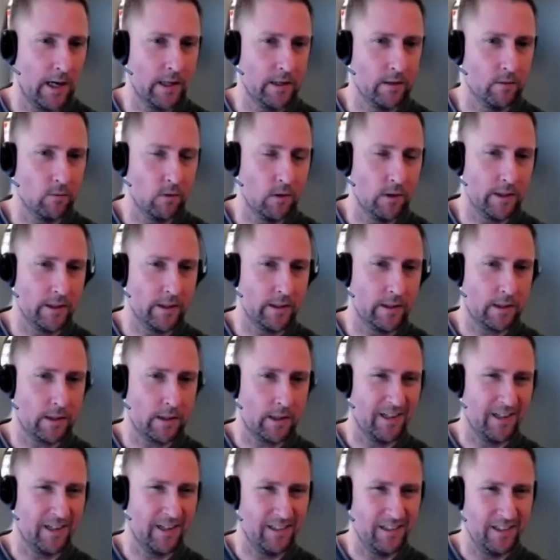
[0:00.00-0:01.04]
And it really
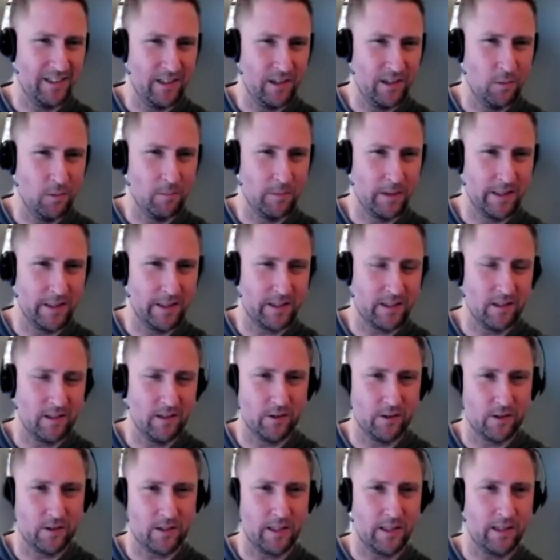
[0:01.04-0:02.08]
kind of helped me to
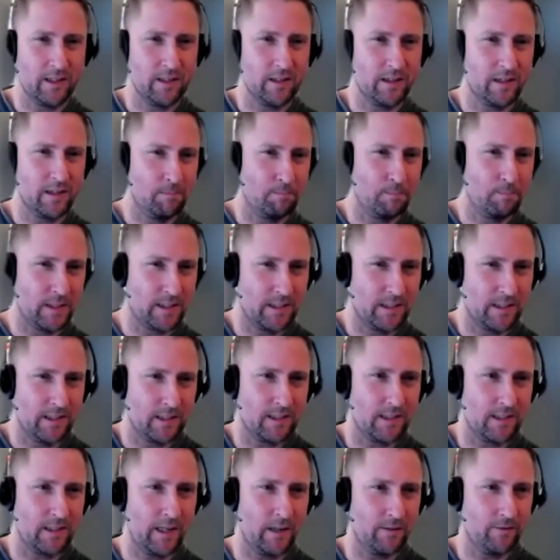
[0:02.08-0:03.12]
understand the business
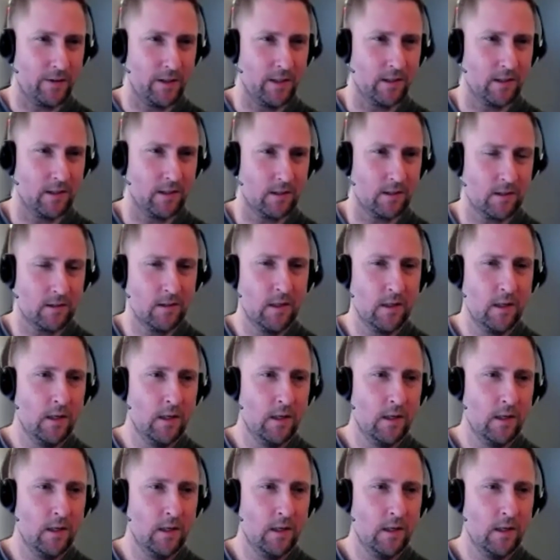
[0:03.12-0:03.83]
side of things.